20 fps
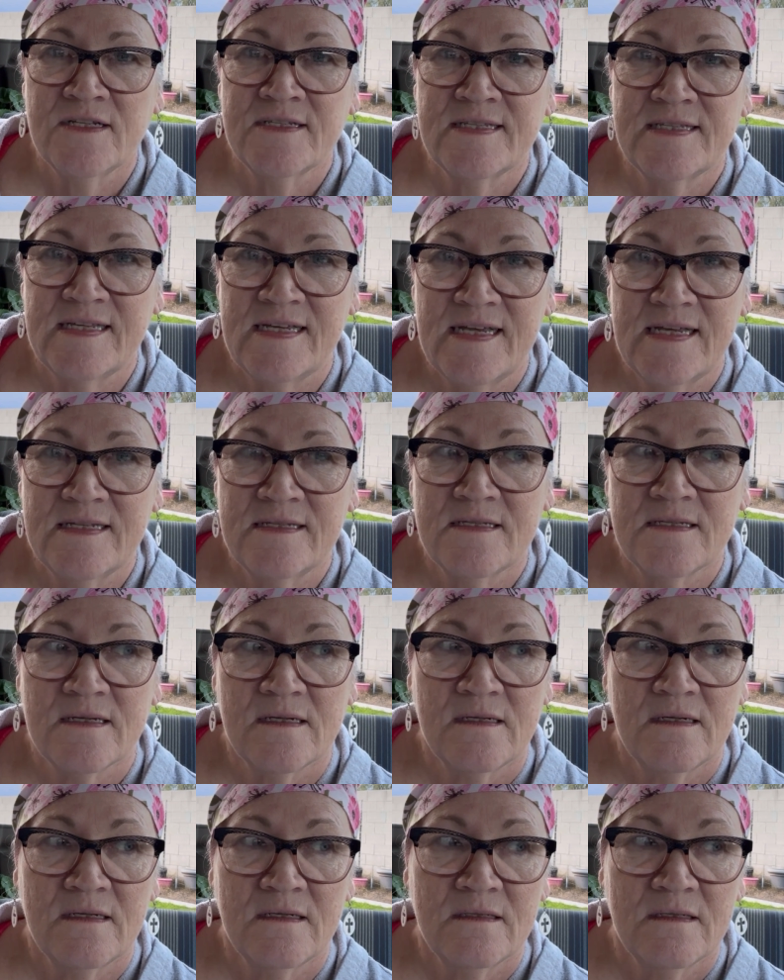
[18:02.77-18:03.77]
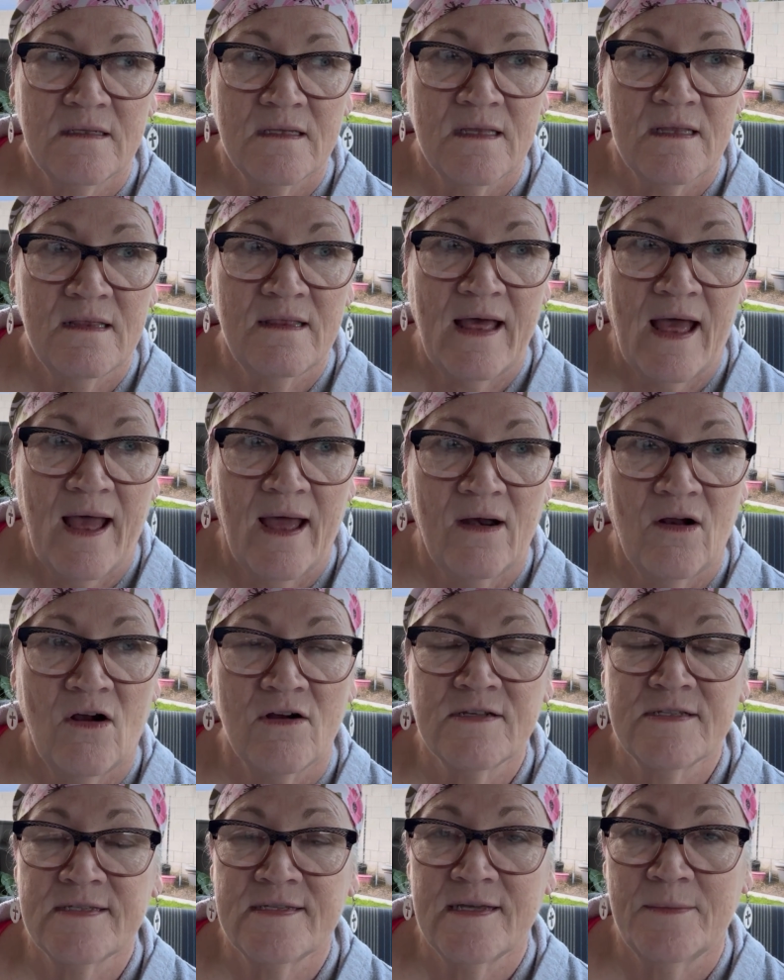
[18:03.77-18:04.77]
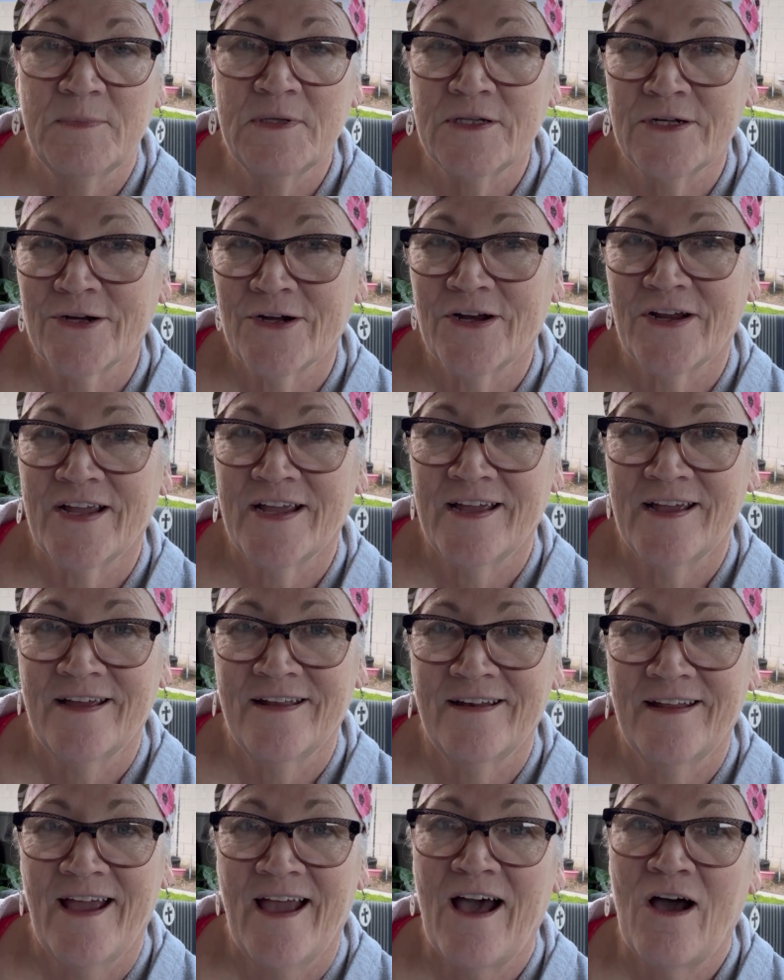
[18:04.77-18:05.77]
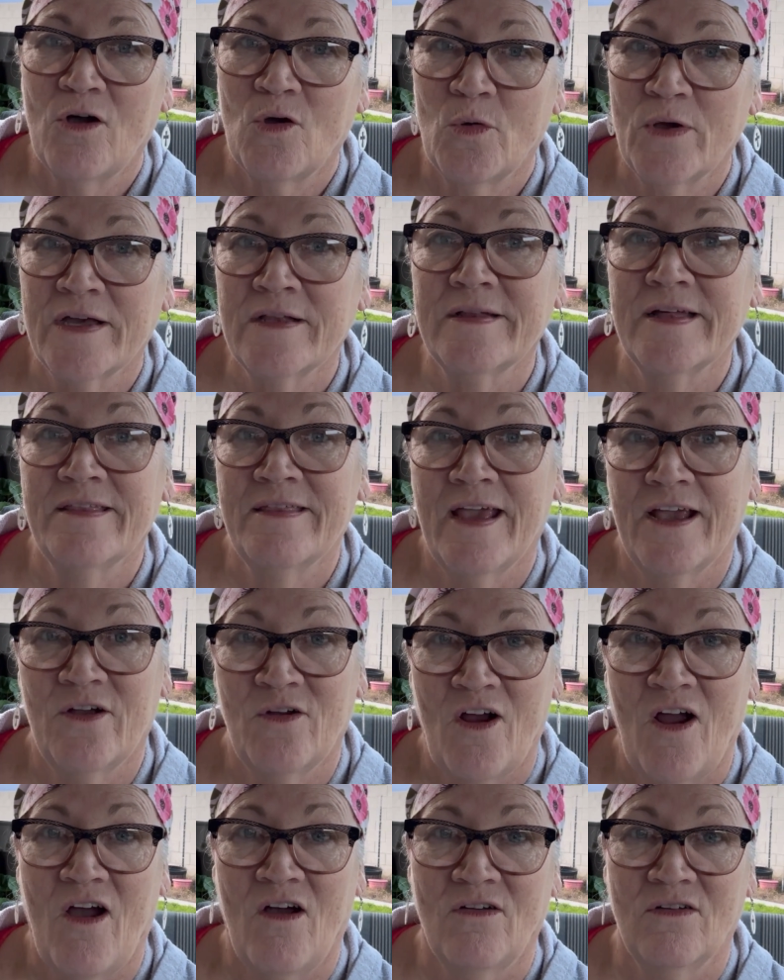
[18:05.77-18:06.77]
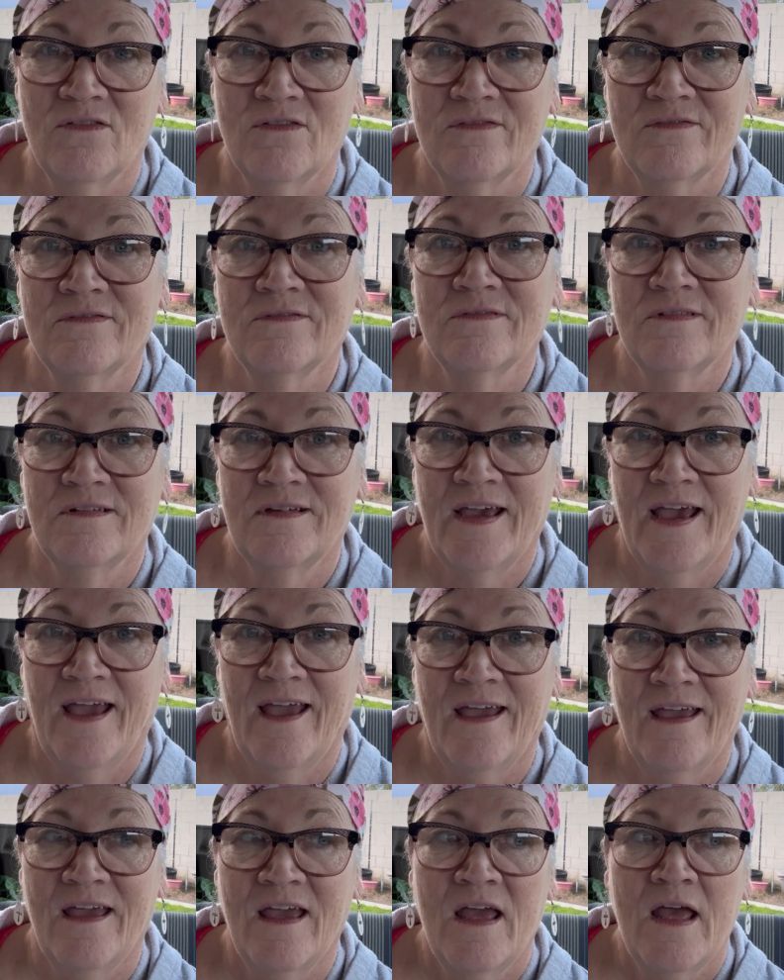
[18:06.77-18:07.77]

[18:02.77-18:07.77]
seeds that are similar in how quickly they grow, okay?